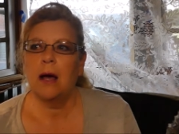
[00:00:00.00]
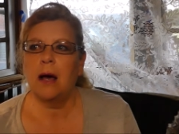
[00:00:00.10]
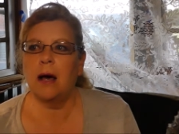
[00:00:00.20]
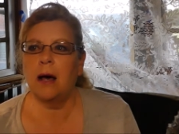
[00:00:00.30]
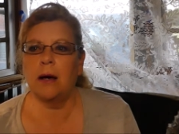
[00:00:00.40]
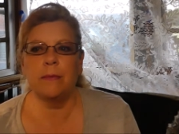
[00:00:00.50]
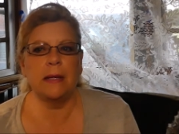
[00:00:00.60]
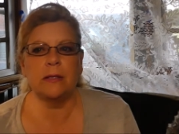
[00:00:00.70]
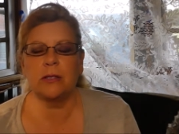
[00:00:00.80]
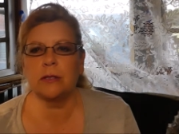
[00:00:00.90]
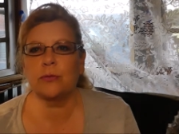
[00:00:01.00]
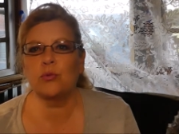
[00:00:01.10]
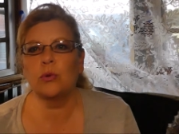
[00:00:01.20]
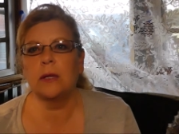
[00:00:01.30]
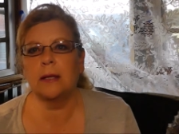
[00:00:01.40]
It's just
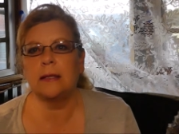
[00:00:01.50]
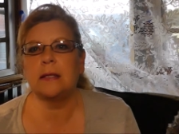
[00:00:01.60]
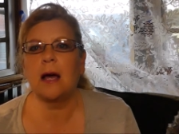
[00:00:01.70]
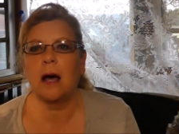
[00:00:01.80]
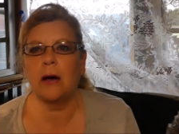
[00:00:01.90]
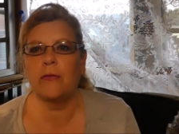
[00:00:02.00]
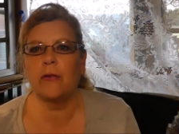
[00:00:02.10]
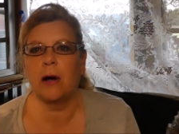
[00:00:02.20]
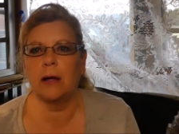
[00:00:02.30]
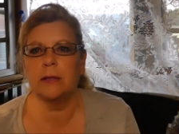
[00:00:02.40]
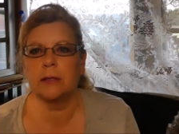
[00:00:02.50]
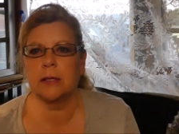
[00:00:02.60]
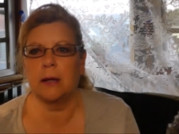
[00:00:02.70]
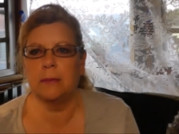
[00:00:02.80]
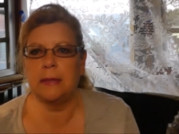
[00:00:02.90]
really tough on
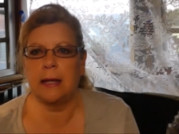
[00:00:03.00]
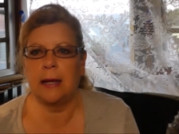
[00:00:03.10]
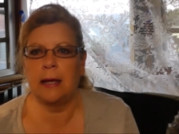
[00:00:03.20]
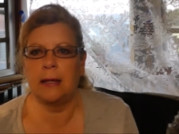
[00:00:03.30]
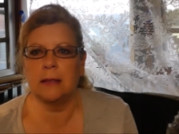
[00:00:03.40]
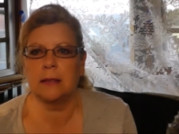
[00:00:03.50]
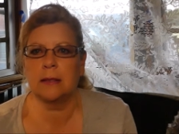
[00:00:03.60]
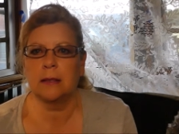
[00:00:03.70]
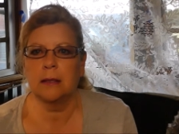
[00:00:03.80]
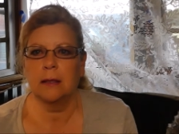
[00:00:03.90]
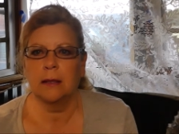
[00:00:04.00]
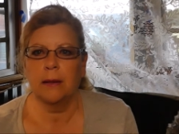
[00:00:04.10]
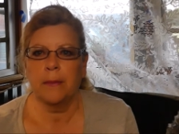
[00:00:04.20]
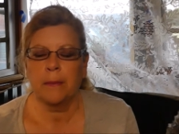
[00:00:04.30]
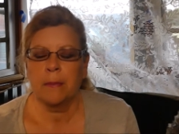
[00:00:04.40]
some days.
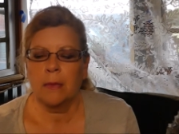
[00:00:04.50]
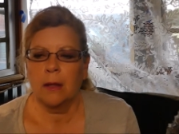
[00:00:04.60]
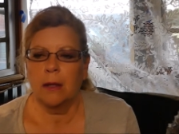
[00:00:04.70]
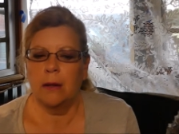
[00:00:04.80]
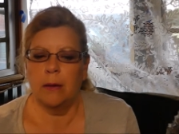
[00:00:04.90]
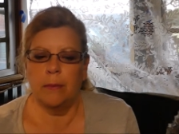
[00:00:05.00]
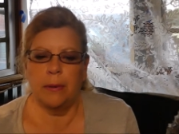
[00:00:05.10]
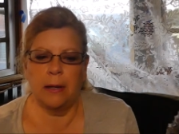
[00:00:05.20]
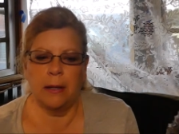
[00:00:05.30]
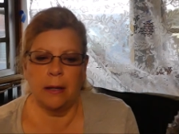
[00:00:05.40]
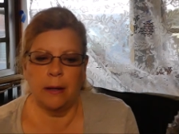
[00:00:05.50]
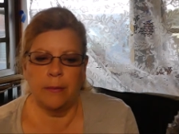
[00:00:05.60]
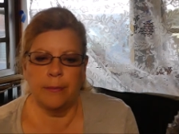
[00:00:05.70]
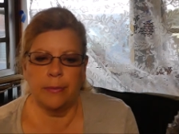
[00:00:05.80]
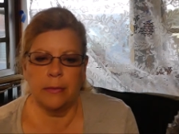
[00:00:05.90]
But
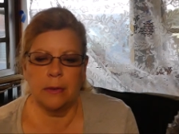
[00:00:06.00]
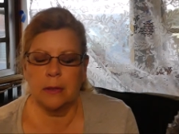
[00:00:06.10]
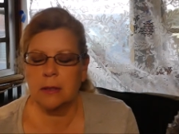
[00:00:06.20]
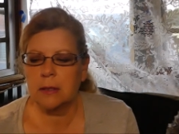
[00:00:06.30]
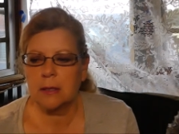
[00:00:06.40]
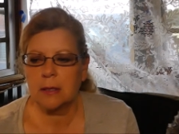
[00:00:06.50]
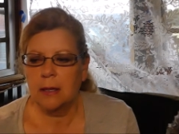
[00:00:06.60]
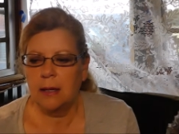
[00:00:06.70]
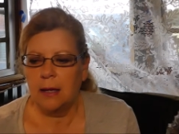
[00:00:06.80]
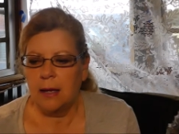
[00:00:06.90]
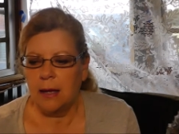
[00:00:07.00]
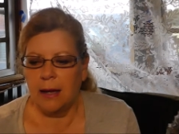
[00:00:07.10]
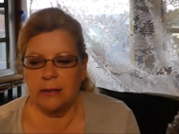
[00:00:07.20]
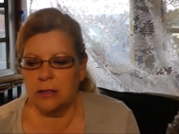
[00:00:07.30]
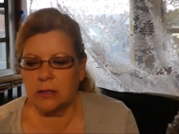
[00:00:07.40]

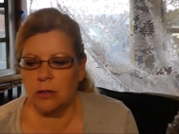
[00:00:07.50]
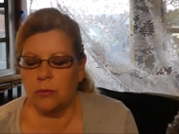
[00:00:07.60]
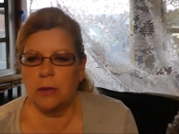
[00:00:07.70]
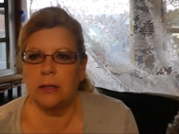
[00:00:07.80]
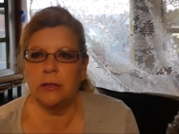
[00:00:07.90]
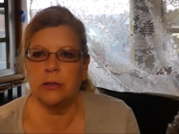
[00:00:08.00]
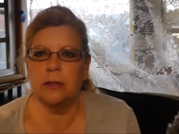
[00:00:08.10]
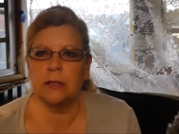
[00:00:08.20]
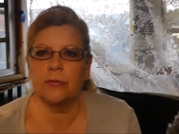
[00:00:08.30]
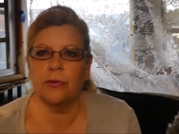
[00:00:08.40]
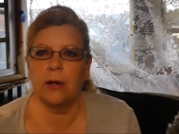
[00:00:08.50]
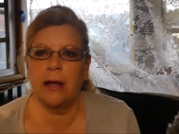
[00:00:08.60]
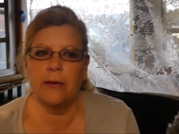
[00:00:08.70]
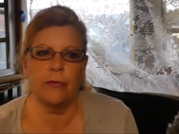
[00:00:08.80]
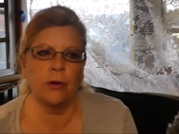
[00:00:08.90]
I just don't want to do this
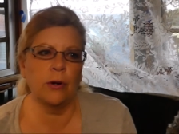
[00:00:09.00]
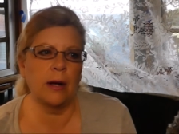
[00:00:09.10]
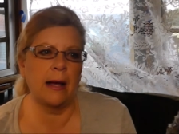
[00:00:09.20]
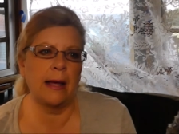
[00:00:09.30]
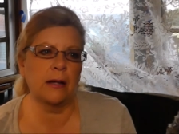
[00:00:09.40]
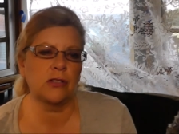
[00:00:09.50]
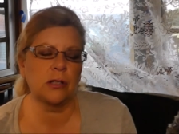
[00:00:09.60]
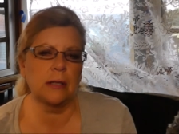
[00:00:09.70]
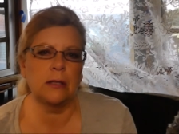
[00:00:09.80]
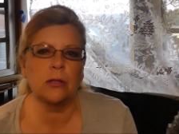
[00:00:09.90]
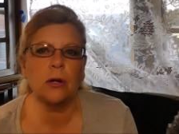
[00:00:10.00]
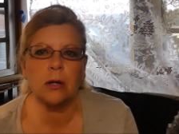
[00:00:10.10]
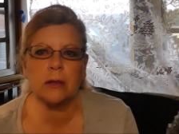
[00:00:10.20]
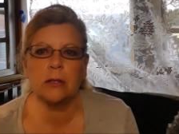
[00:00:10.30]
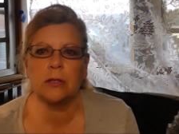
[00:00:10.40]
forever. I actually
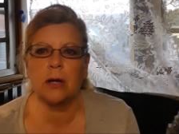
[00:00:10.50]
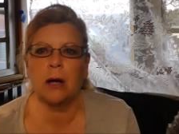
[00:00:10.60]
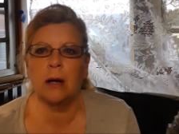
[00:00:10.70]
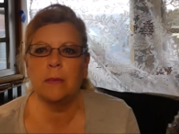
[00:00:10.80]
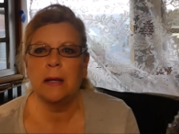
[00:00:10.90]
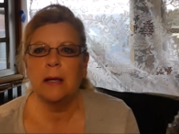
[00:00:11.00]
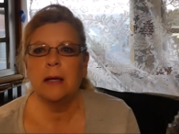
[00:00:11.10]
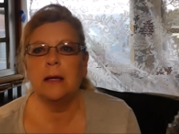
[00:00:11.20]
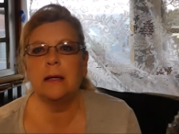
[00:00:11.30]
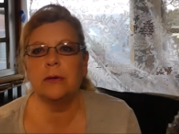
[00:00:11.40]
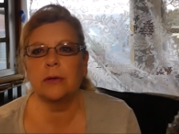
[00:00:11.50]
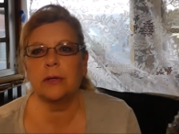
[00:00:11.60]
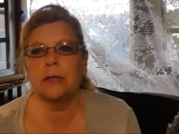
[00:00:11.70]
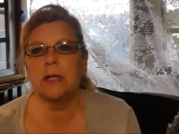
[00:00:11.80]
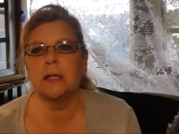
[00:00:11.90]
took the job in
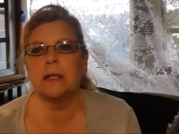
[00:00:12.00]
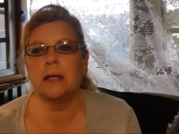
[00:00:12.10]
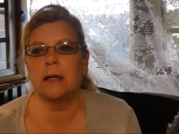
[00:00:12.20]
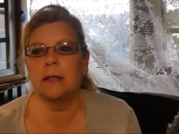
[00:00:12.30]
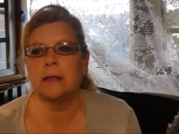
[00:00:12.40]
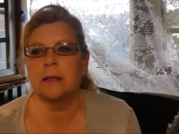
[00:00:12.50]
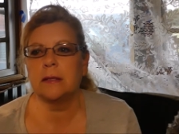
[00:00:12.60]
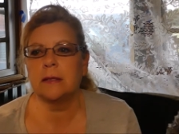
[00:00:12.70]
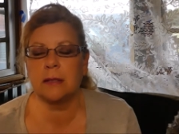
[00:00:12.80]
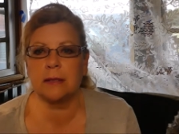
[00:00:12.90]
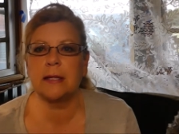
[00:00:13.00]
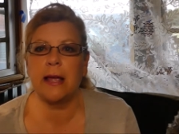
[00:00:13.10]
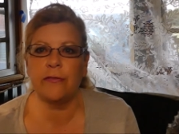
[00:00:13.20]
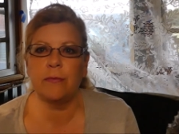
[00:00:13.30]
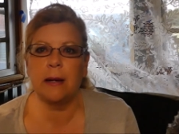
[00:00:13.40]
order to
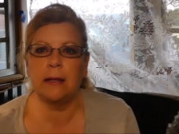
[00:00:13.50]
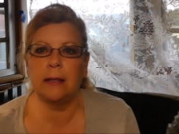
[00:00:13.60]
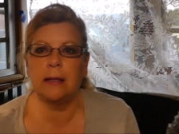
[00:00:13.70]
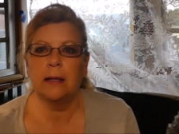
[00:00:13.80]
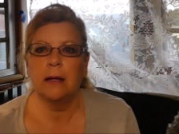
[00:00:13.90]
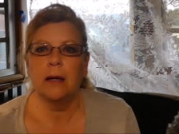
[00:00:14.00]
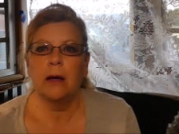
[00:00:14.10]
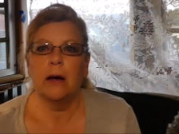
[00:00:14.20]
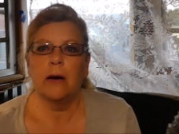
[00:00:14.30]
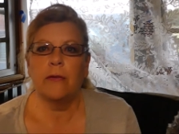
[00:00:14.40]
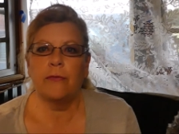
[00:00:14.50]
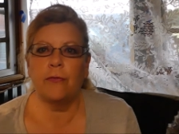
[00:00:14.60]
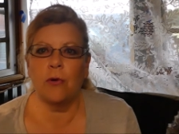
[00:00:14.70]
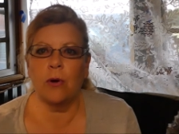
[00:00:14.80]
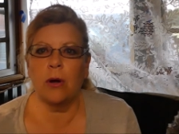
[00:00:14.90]
save money
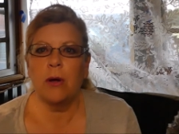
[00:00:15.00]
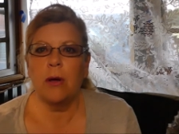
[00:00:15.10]
for